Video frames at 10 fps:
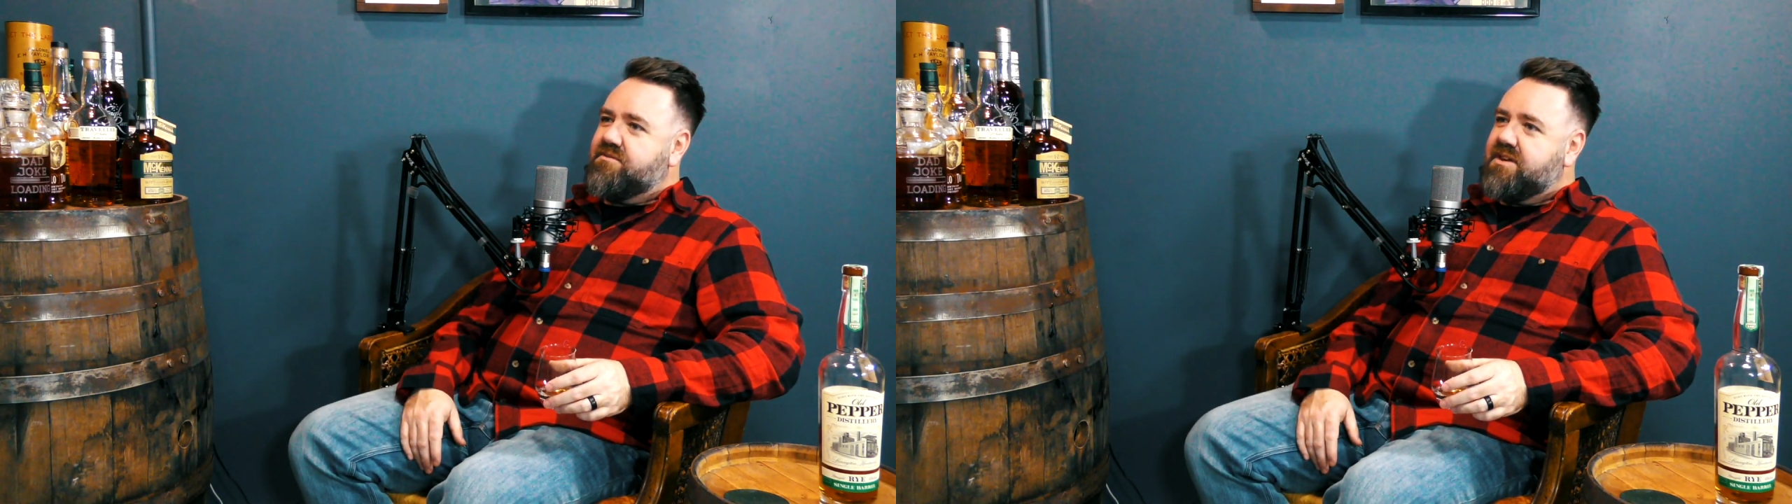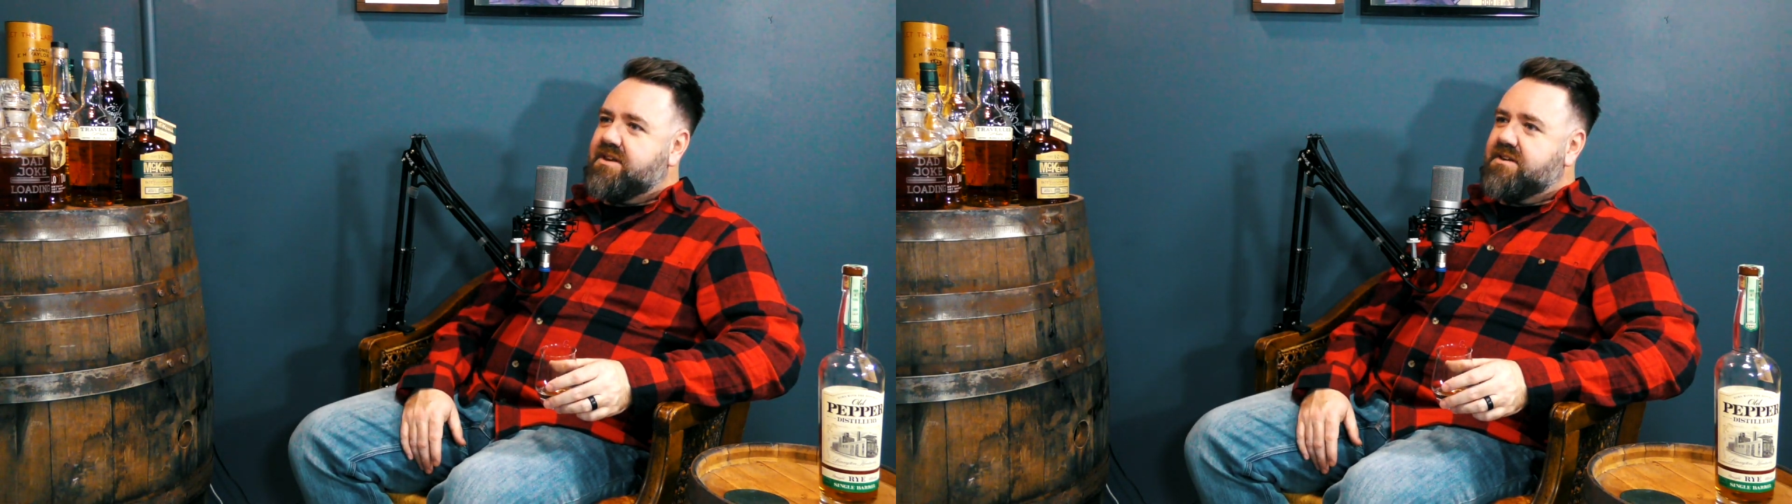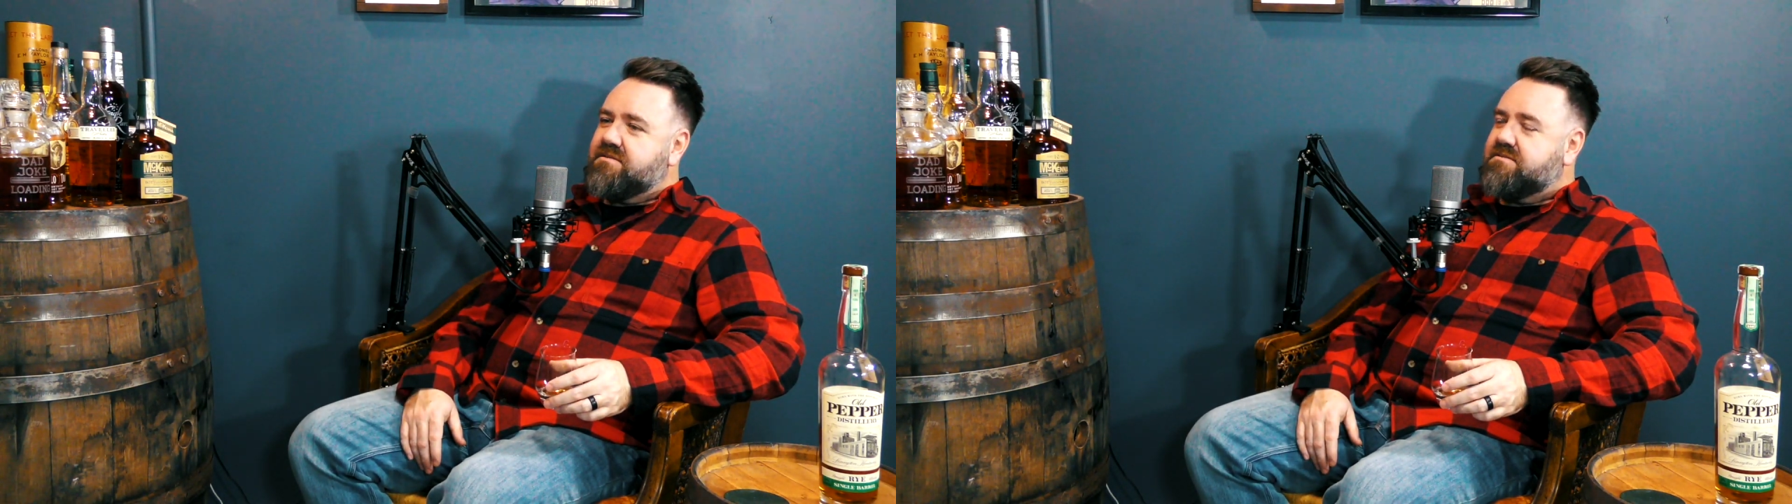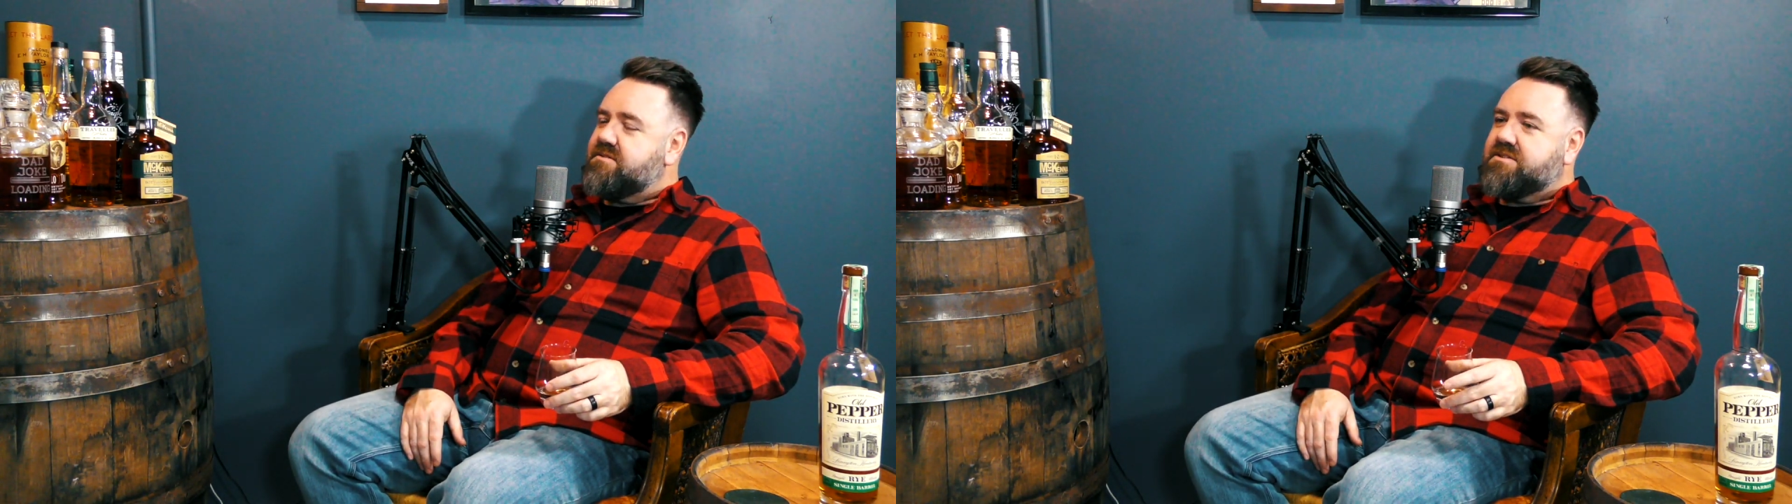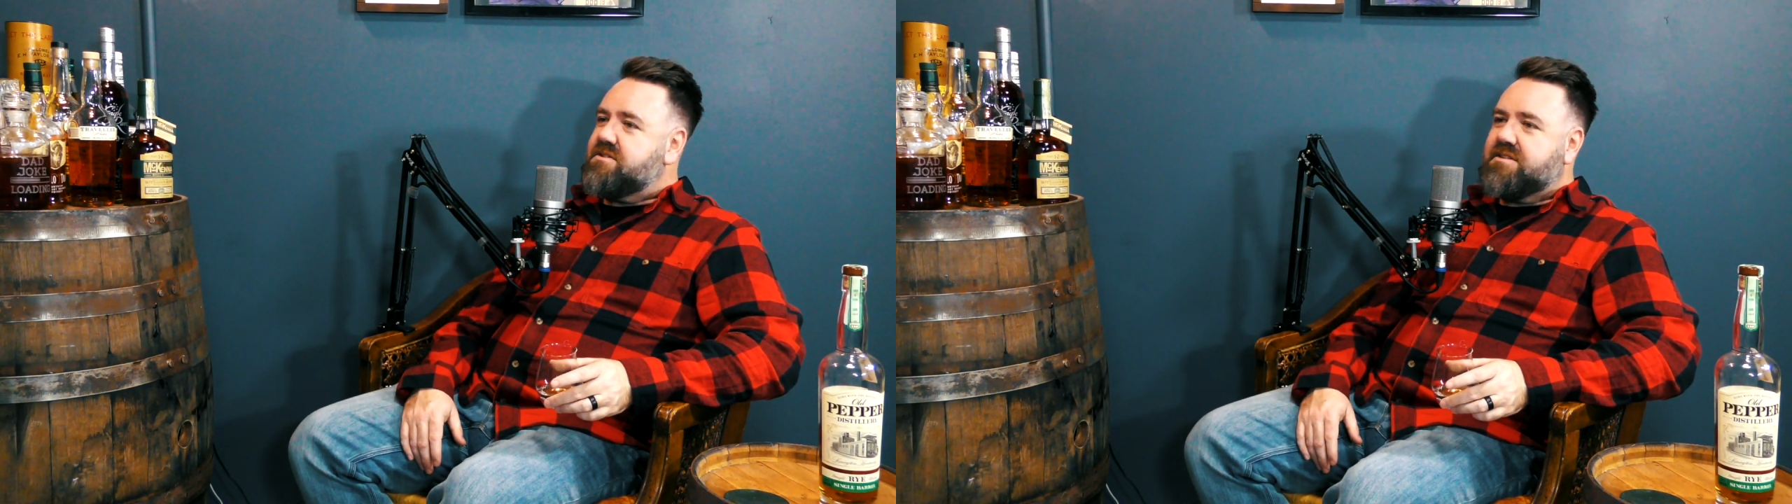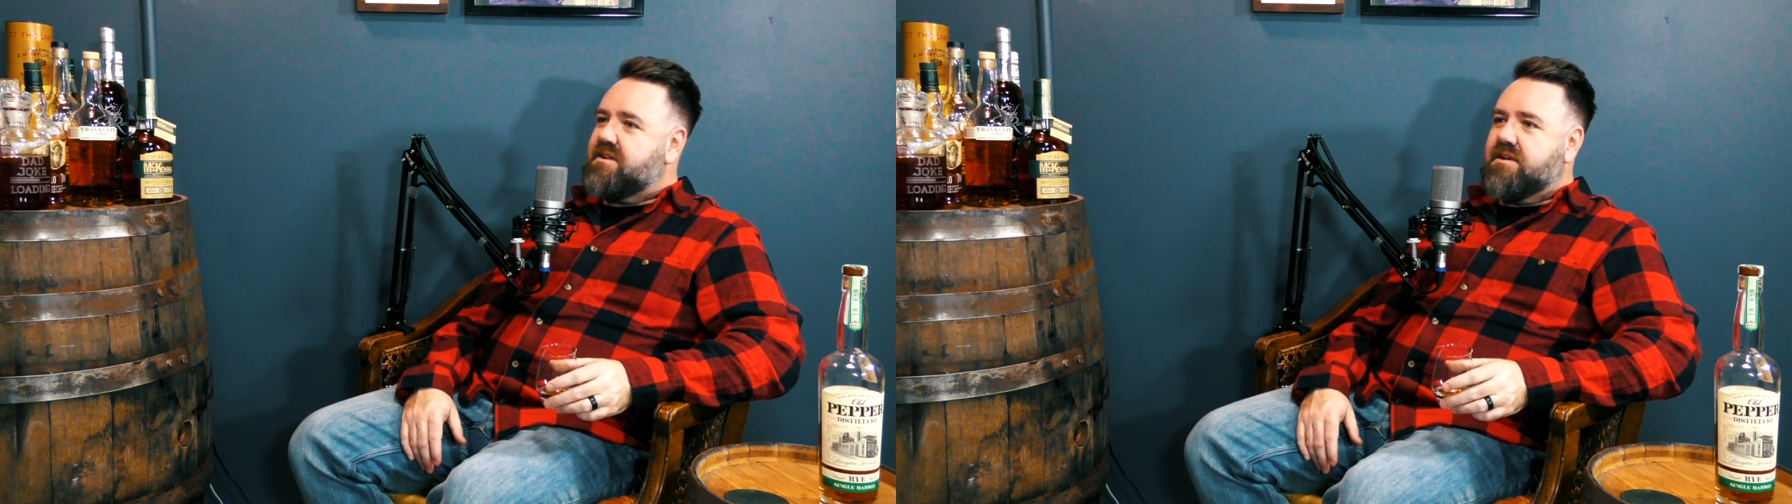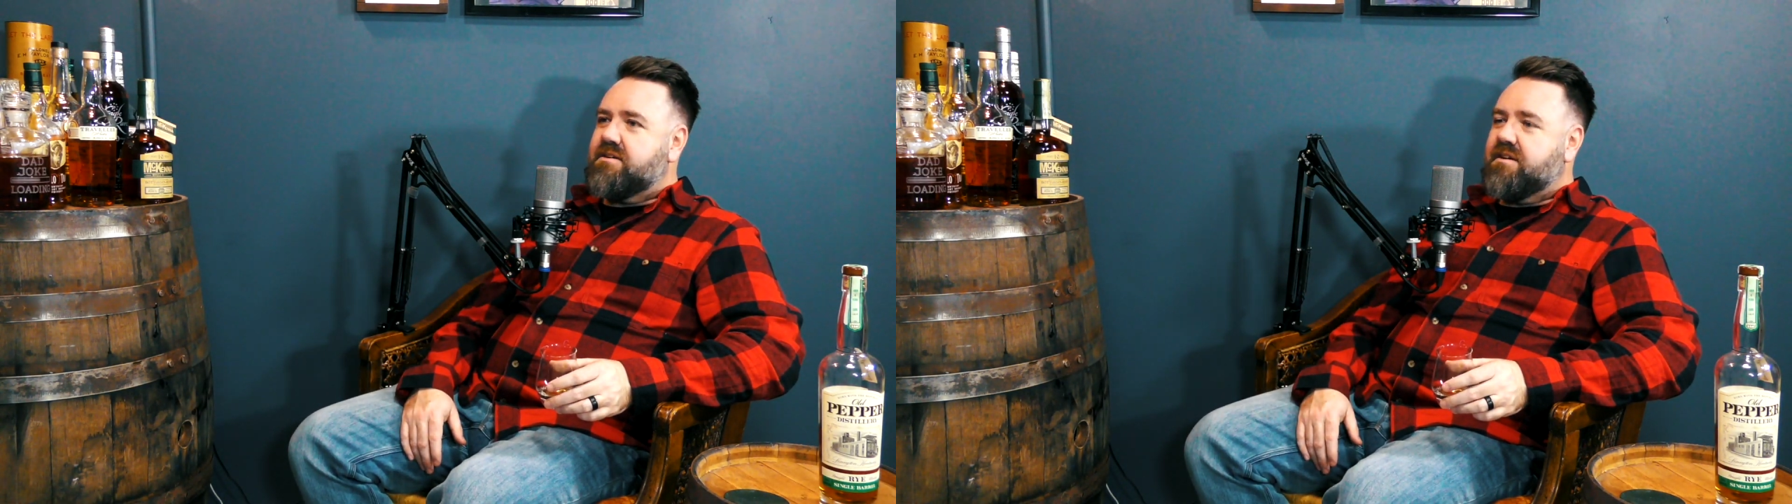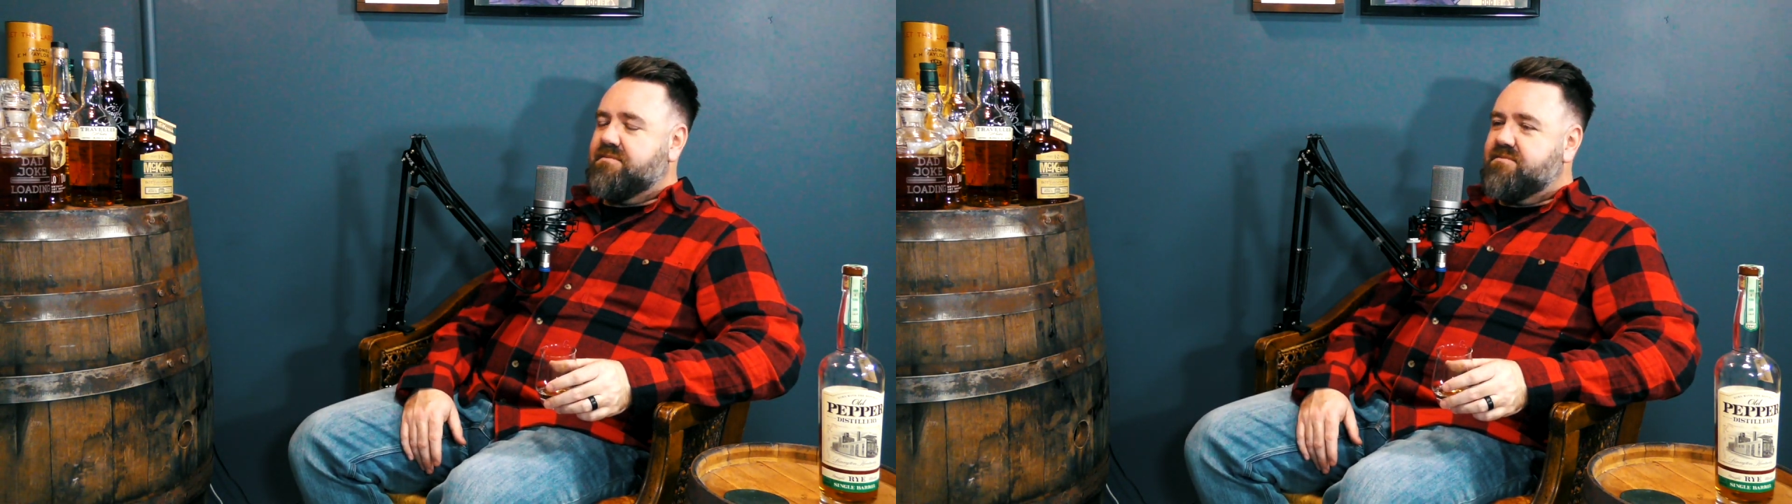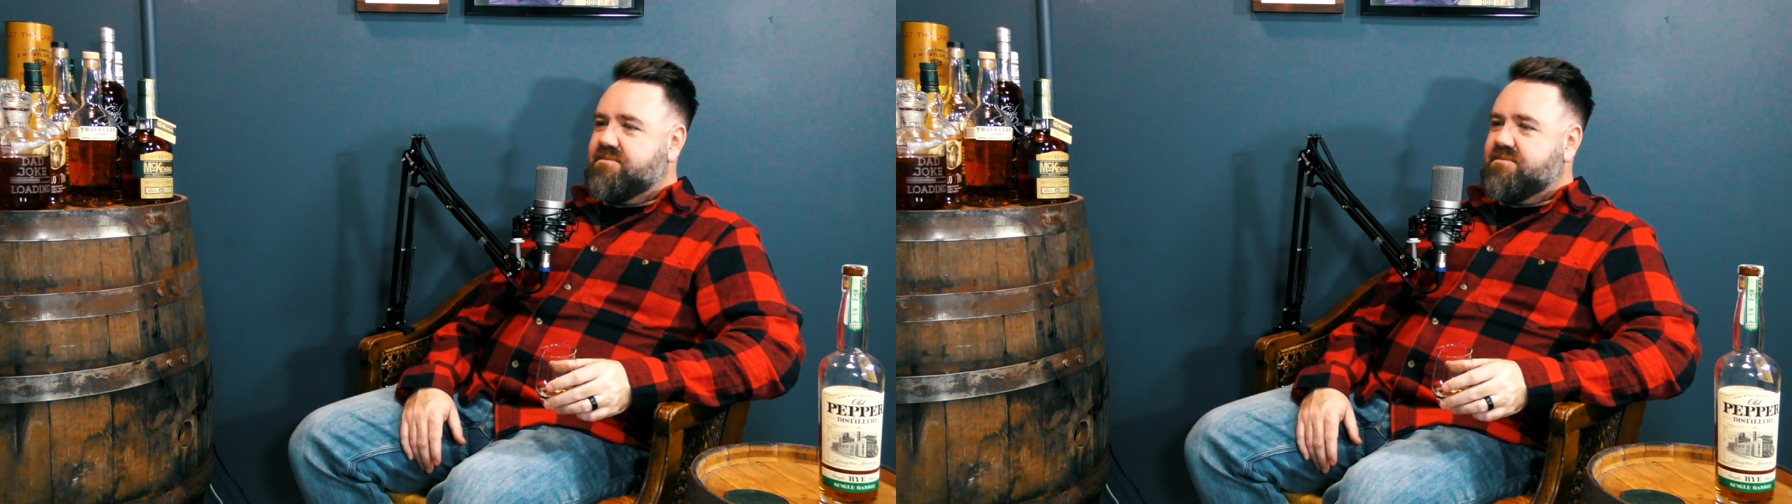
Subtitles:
vegan?" She said, "I'm